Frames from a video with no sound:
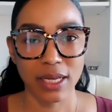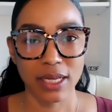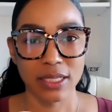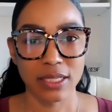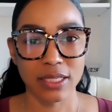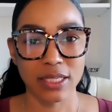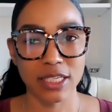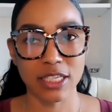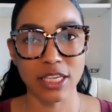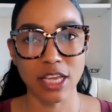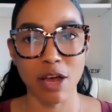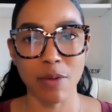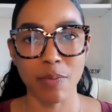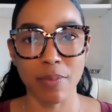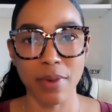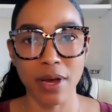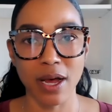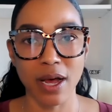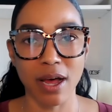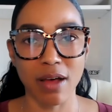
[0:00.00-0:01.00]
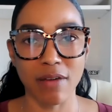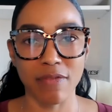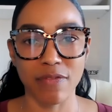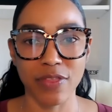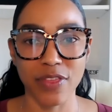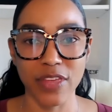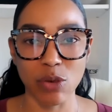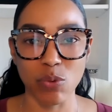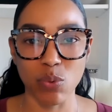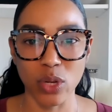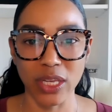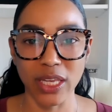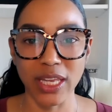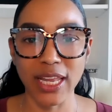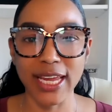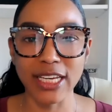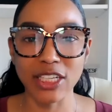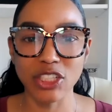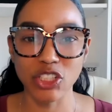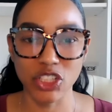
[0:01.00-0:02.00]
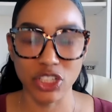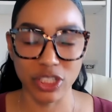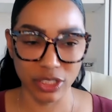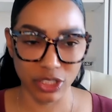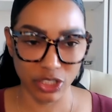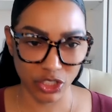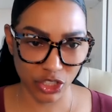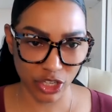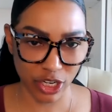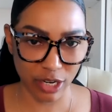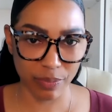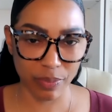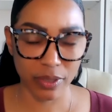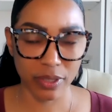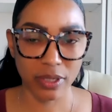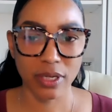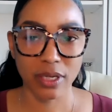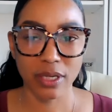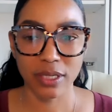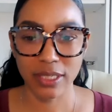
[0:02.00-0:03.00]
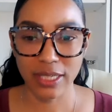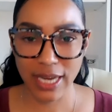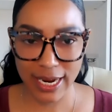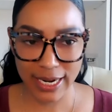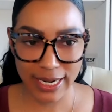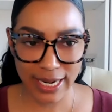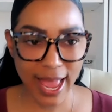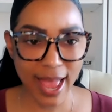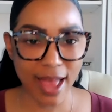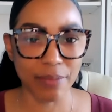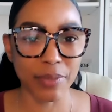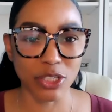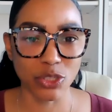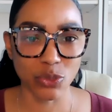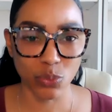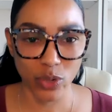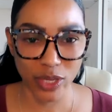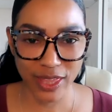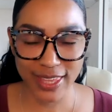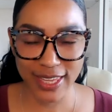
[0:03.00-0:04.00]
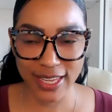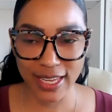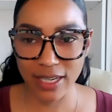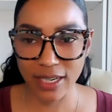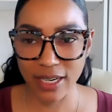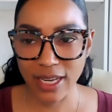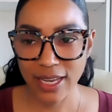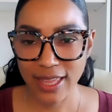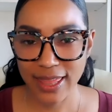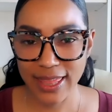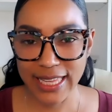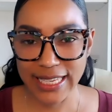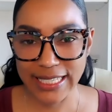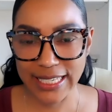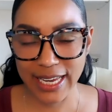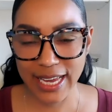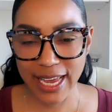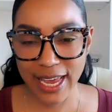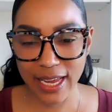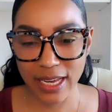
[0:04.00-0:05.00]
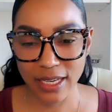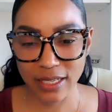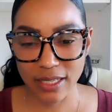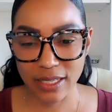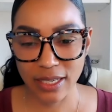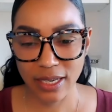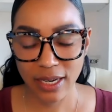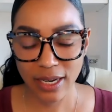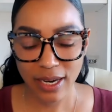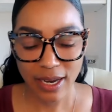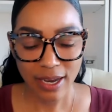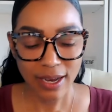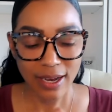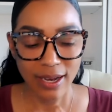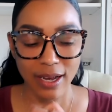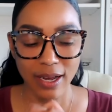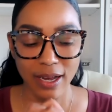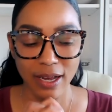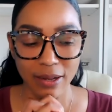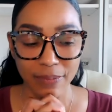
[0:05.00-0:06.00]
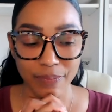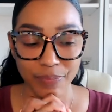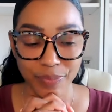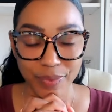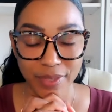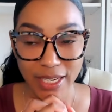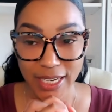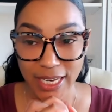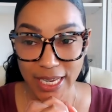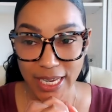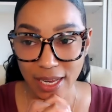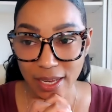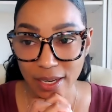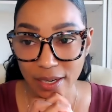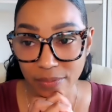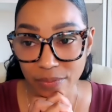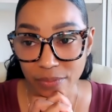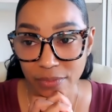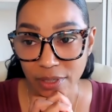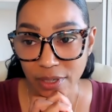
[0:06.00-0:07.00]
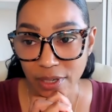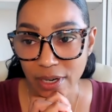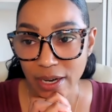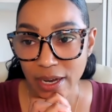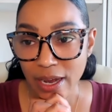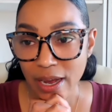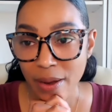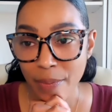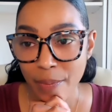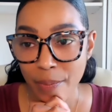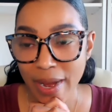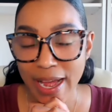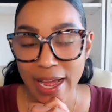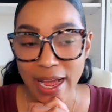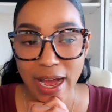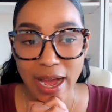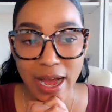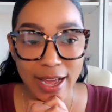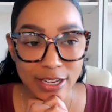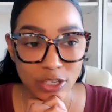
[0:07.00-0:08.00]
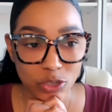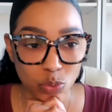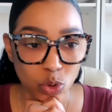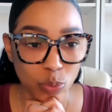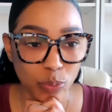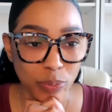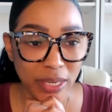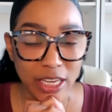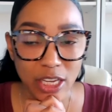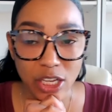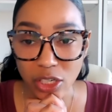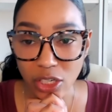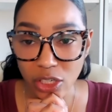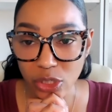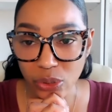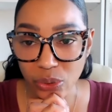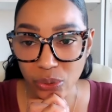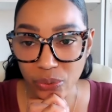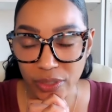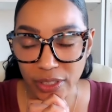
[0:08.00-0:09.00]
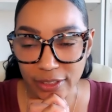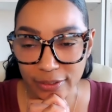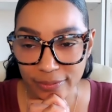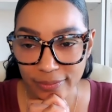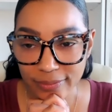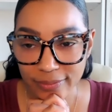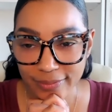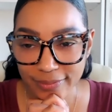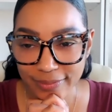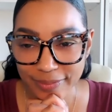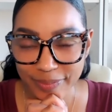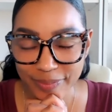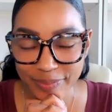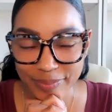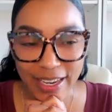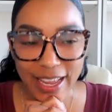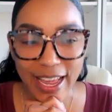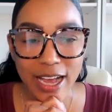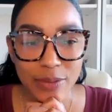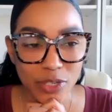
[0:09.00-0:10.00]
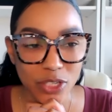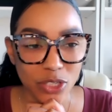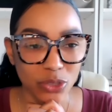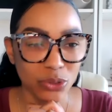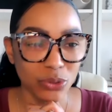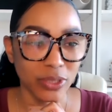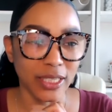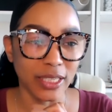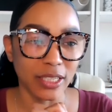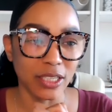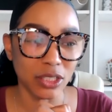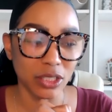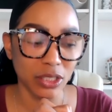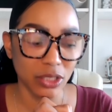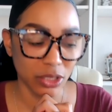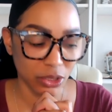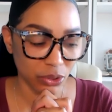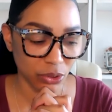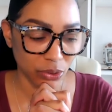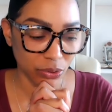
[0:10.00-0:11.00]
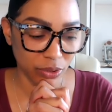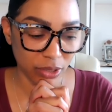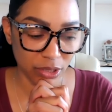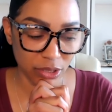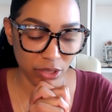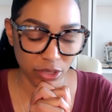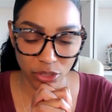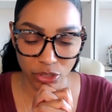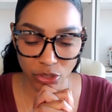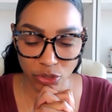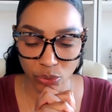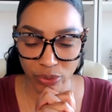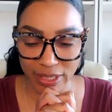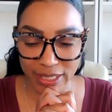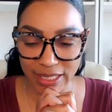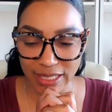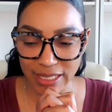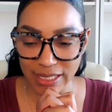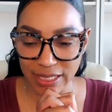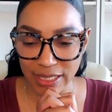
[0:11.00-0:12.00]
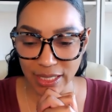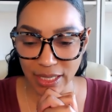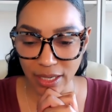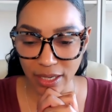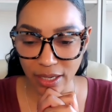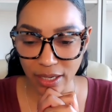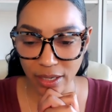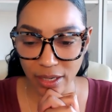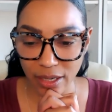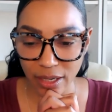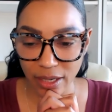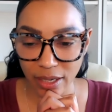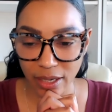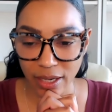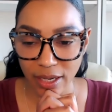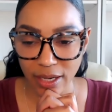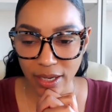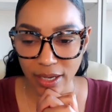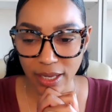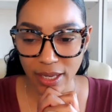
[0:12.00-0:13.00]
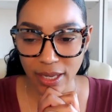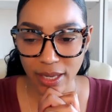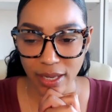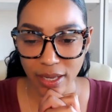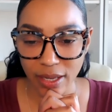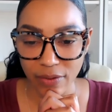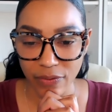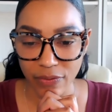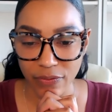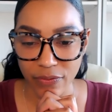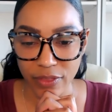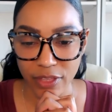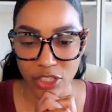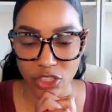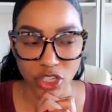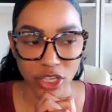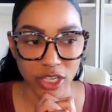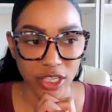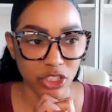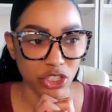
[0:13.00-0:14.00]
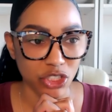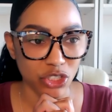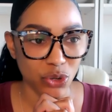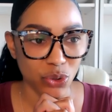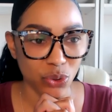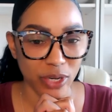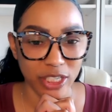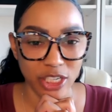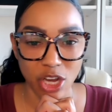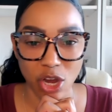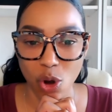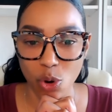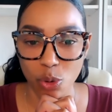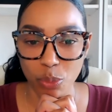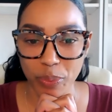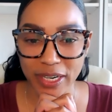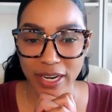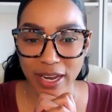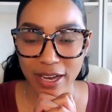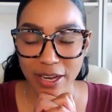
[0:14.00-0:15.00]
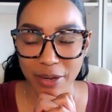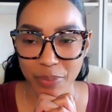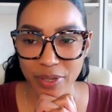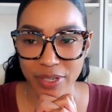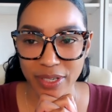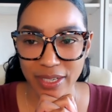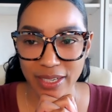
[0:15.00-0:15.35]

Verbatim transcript: some of the relationship dynamics within this case. Um, again, my eyes will be glued, absolutely glued to the screen to see if the judge is going to open up